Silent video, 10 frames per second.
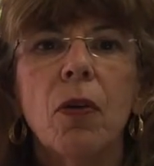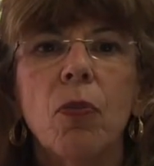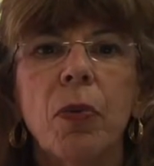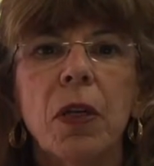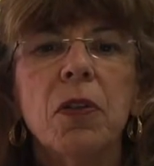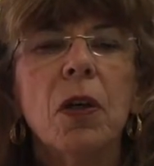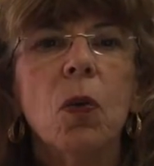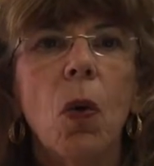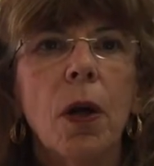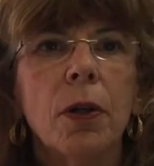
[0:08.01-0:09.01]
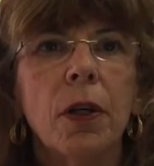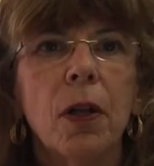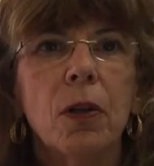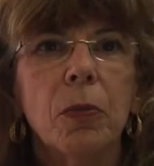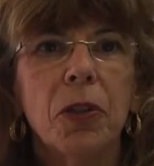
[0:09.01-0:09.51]
of Basic
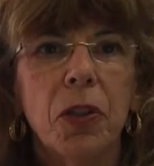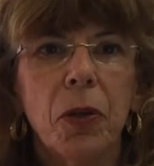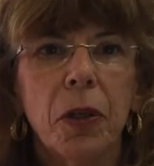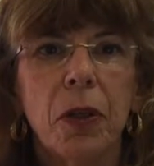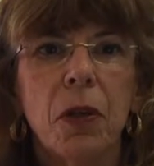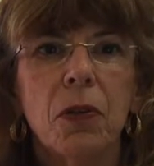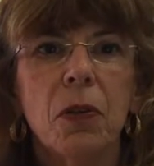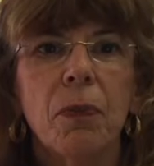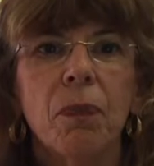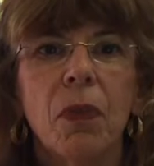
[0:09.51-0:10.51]
Watercolor Materials.